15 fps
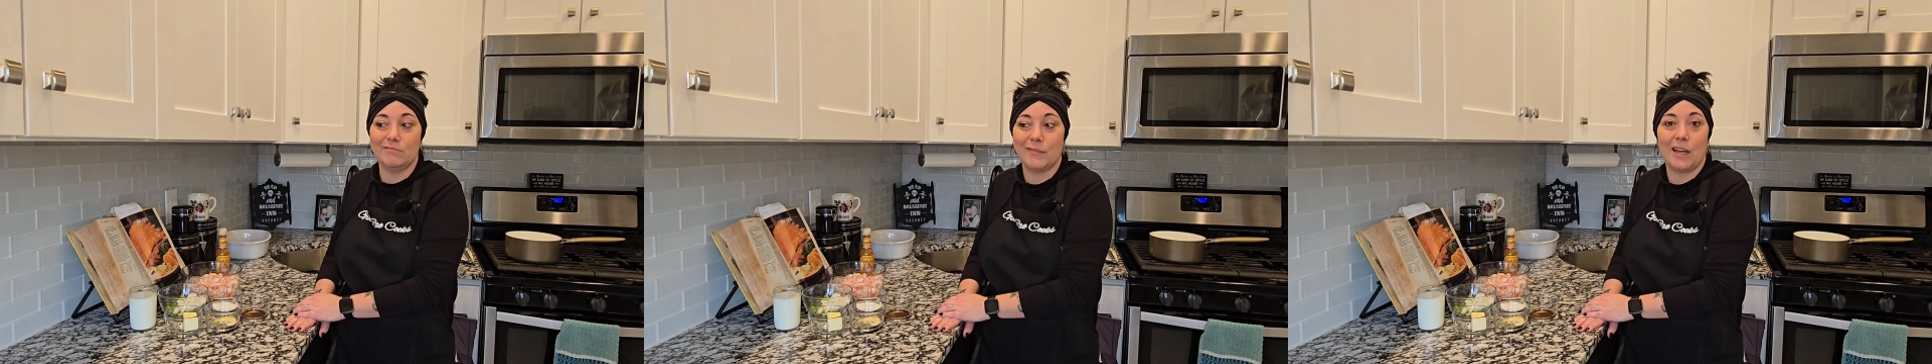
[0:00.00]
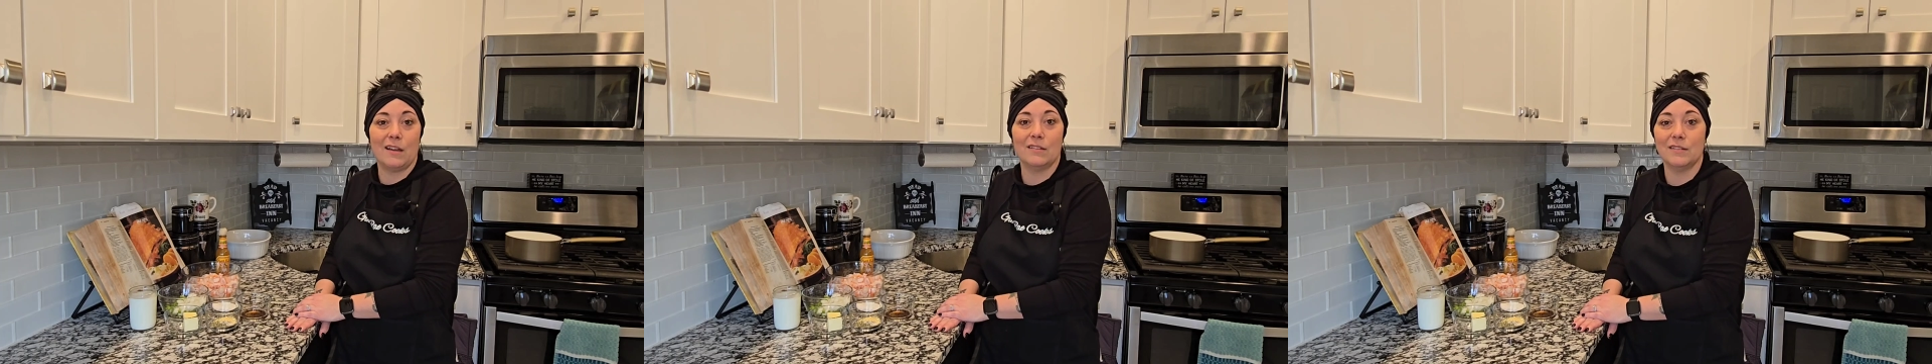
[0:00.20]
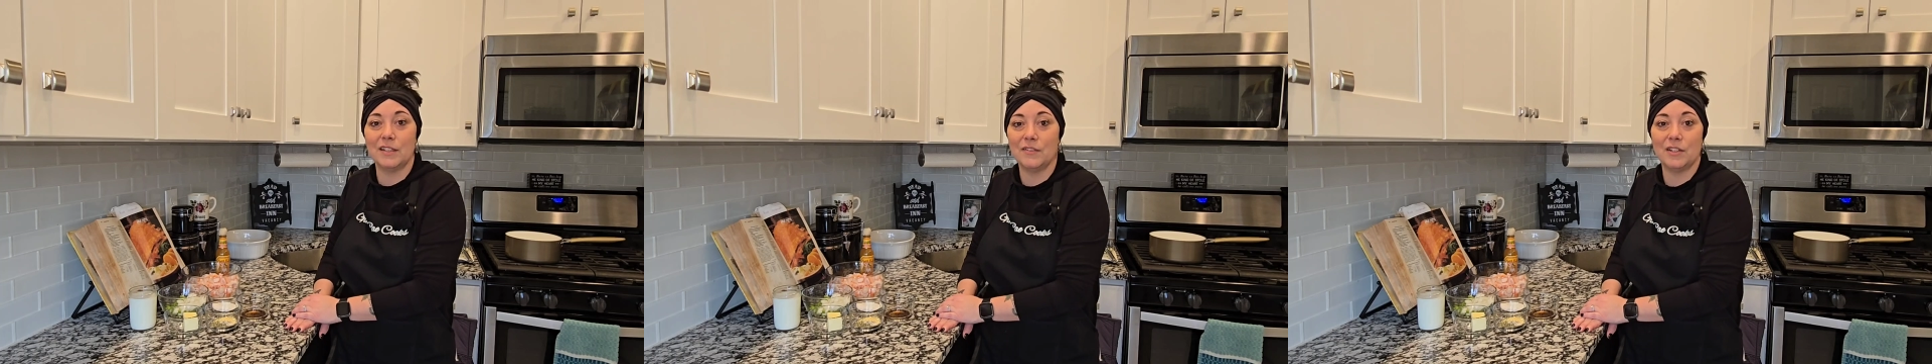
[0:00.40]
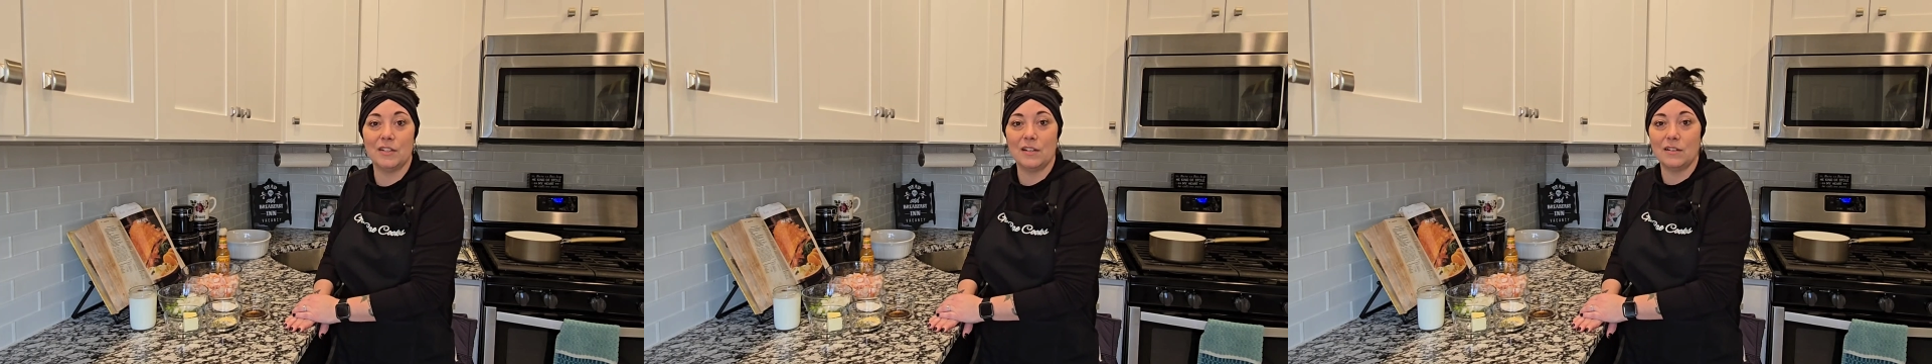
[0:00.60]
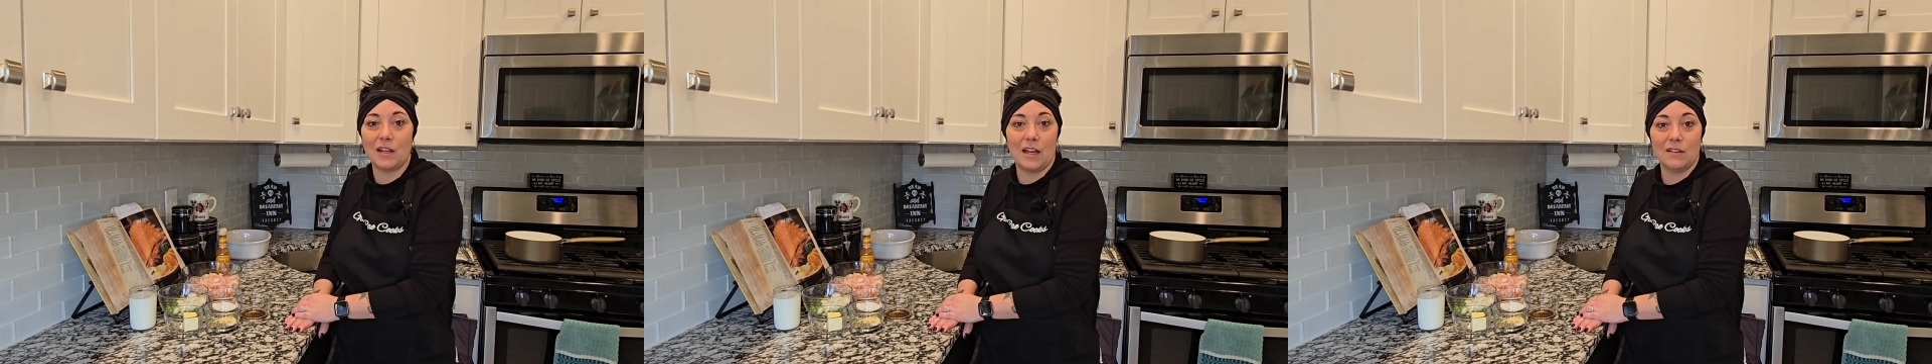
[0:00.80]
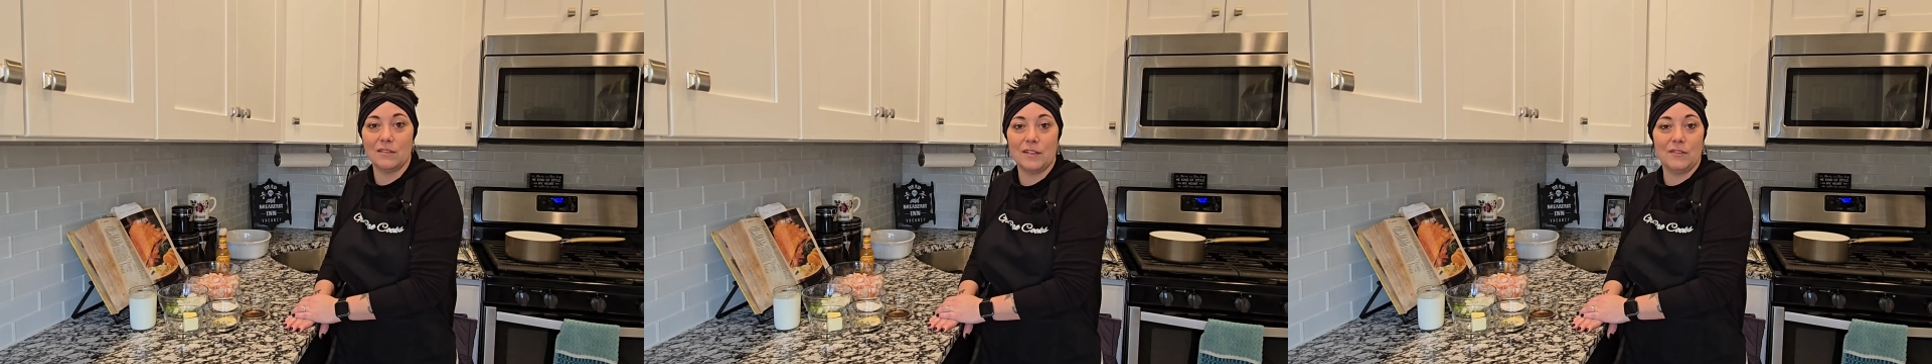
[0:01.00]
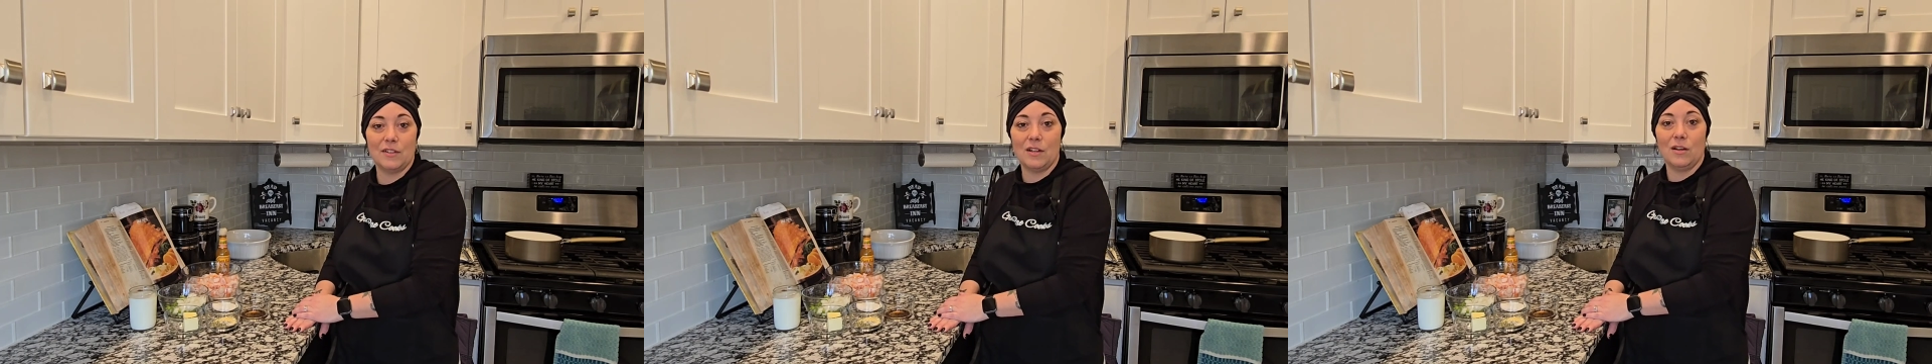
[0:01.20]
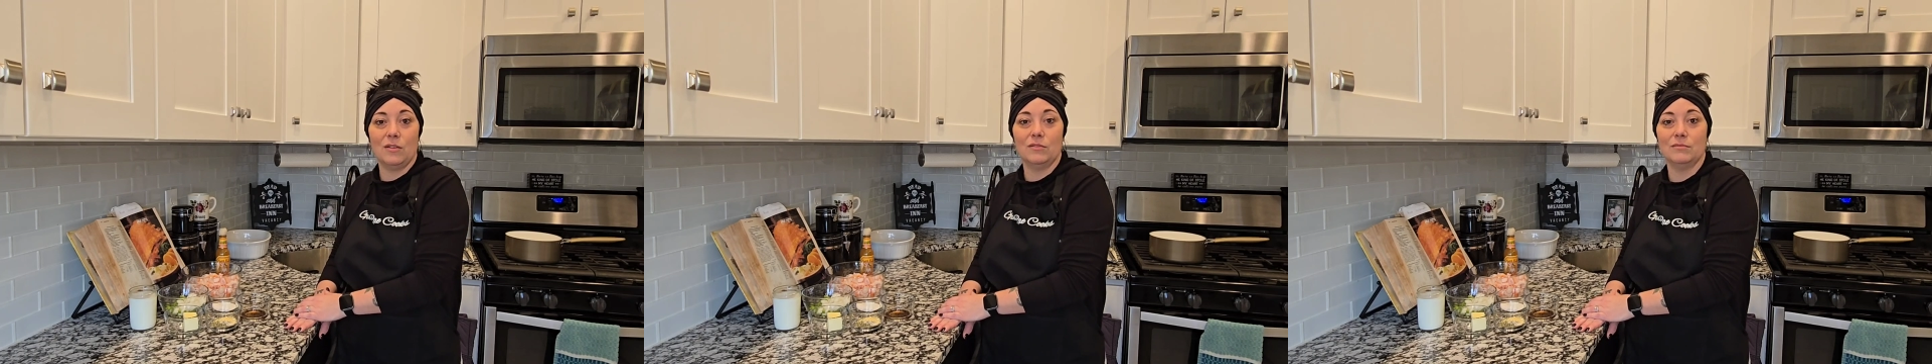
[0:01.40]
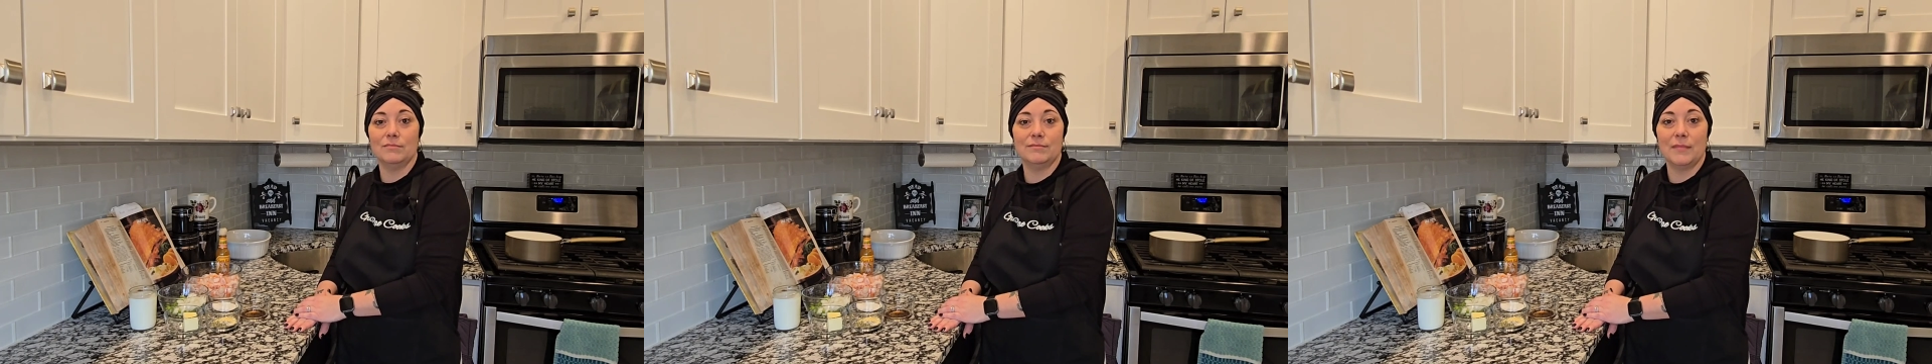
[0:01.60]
I don't even know.